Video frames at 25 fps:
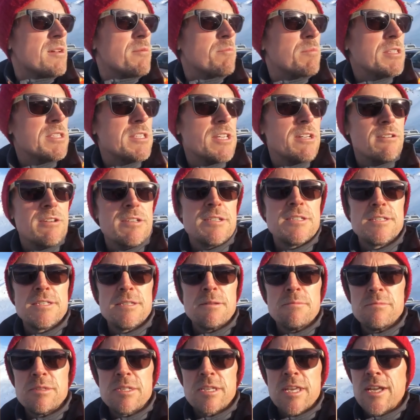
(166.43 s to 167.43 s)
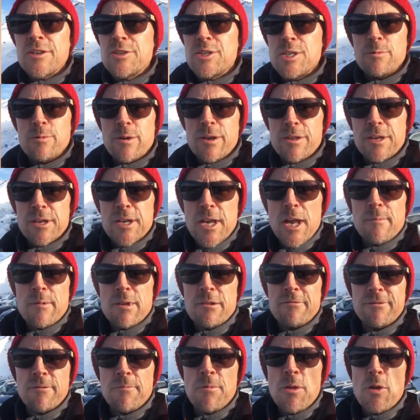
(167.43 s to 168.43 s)
but there is some sketchy weather
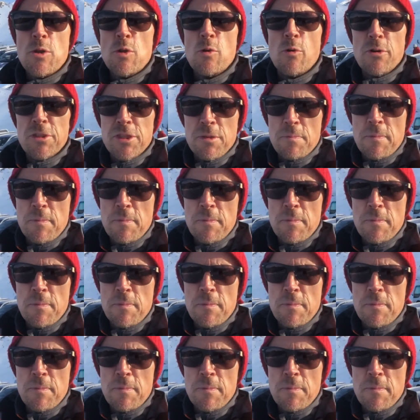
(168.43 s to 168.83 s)
coming from the north